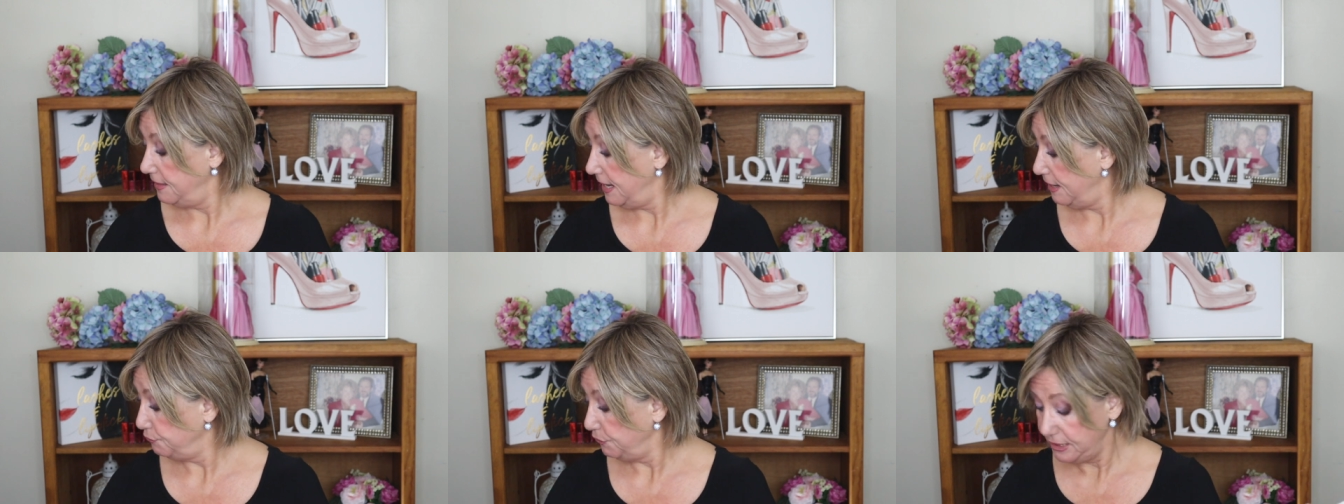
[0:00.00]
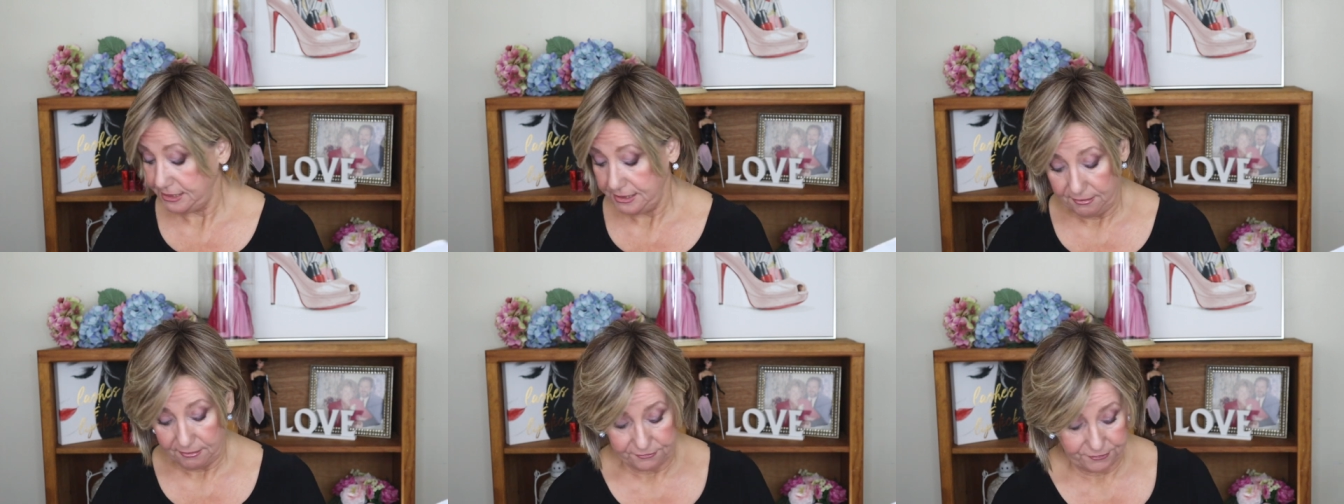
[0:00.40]
It
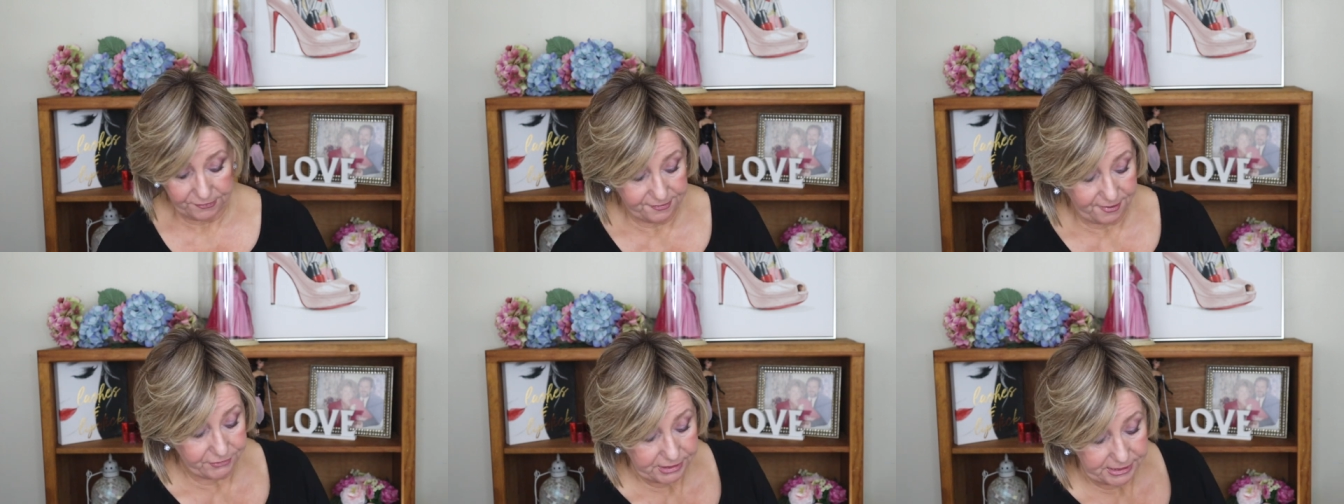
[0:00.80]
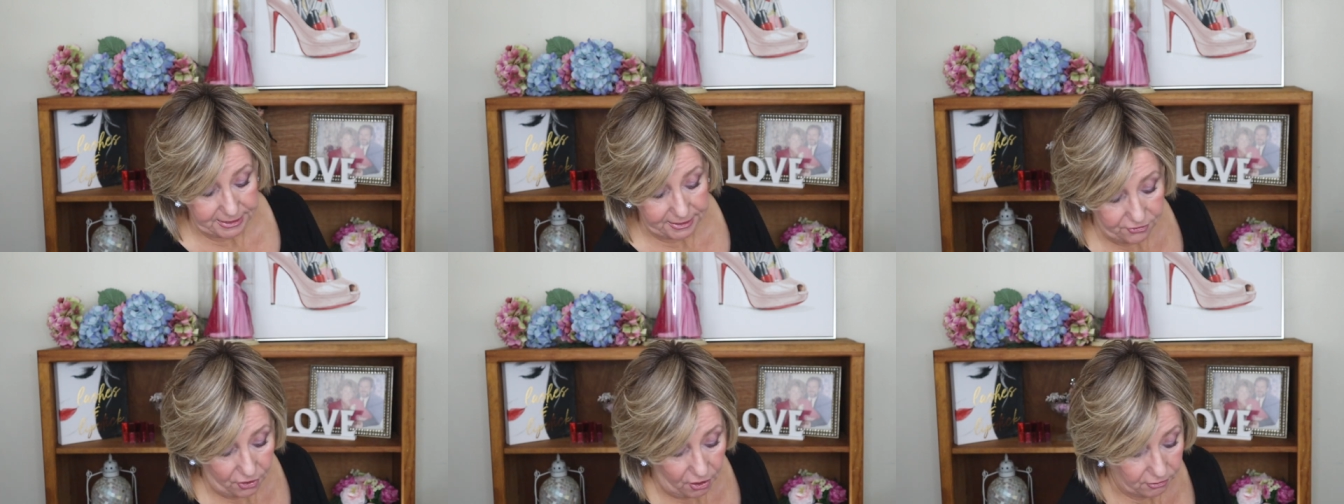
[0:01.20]
retails for
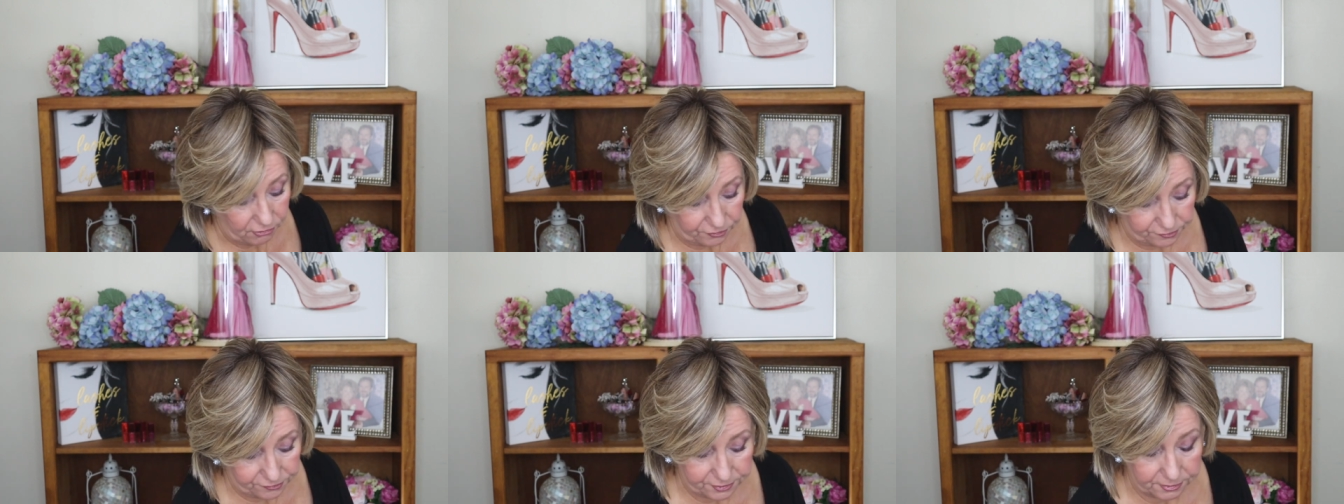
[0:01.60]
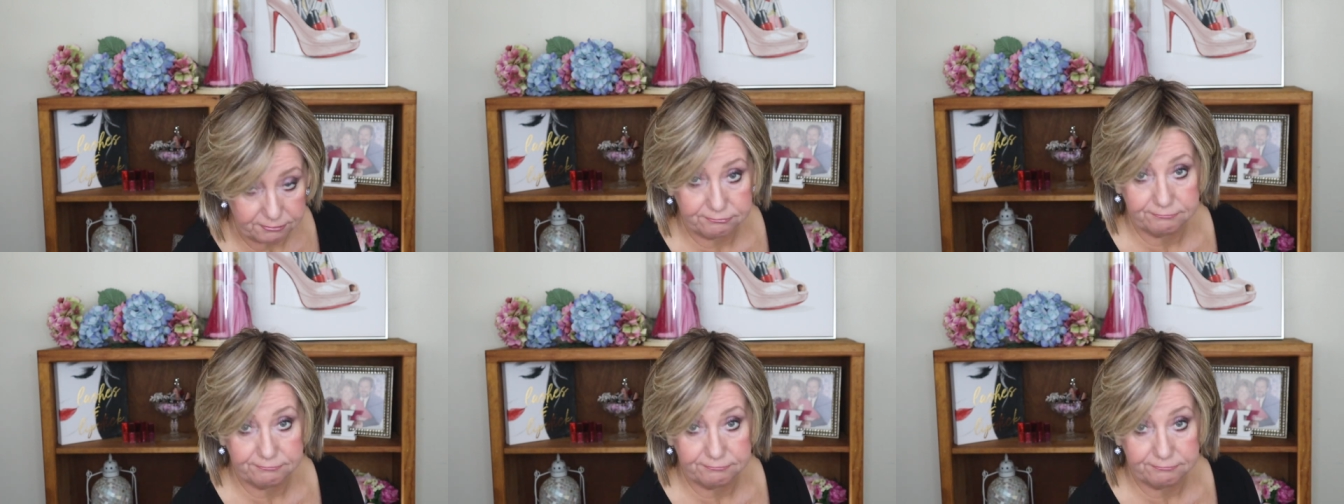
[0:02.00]
$17.